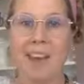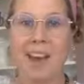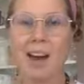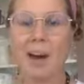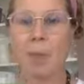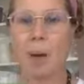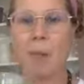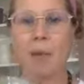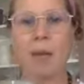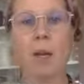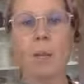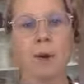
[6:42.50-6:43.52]
I'm
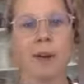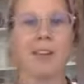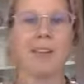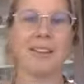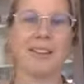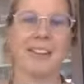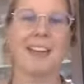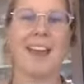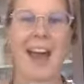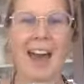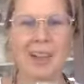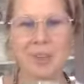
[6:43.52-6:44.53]
going to put an
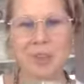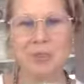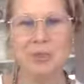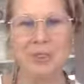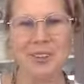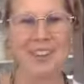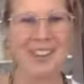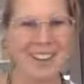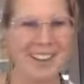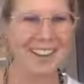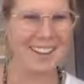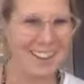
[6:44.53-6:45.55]
actual
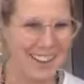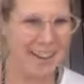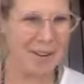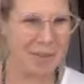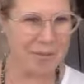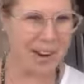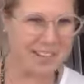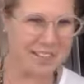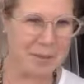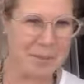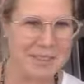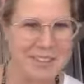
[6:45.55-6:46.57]

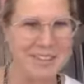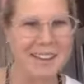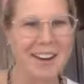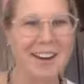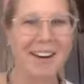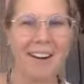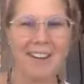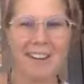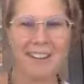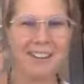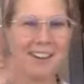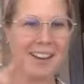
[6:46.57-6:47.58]
recipe
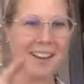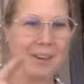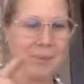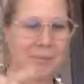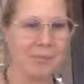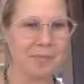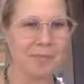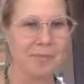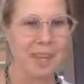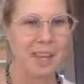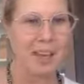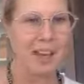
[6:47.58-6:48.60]
on,
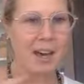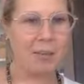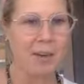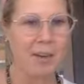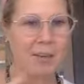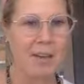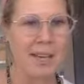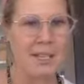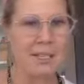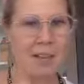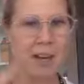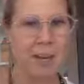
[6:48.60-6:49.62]
I'll put it on my
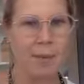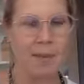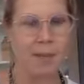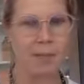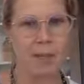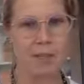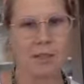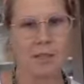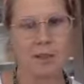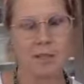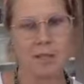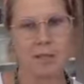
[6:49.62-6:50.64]
Instagram as well as on
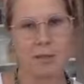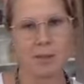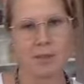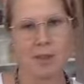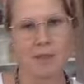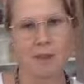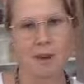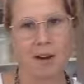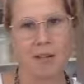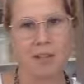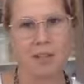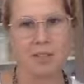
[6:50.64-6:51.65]
my Facebook Live
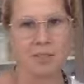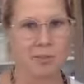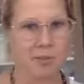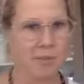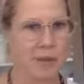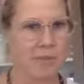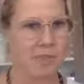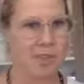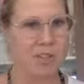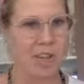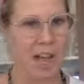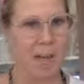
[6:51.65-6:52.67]
here. But this is sort of my
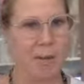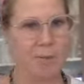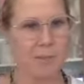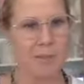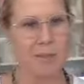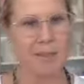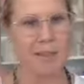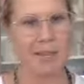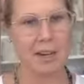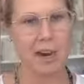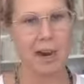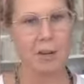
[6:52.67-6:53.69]
first time I'm doing
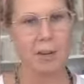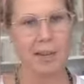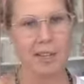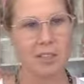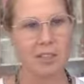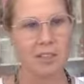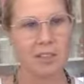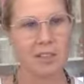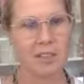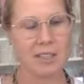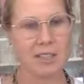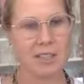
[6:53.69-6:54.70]
in combination
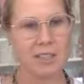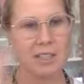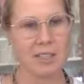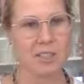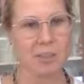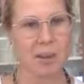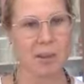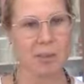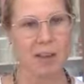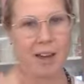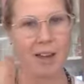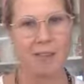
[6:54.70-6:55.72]
the Instagram
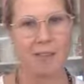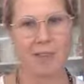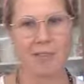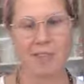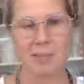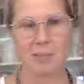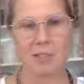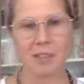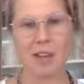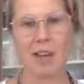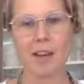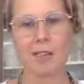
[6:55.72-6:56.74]
Live and Facebook
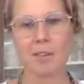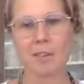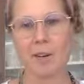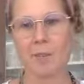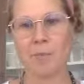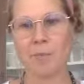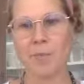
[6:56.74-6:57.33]
Live. So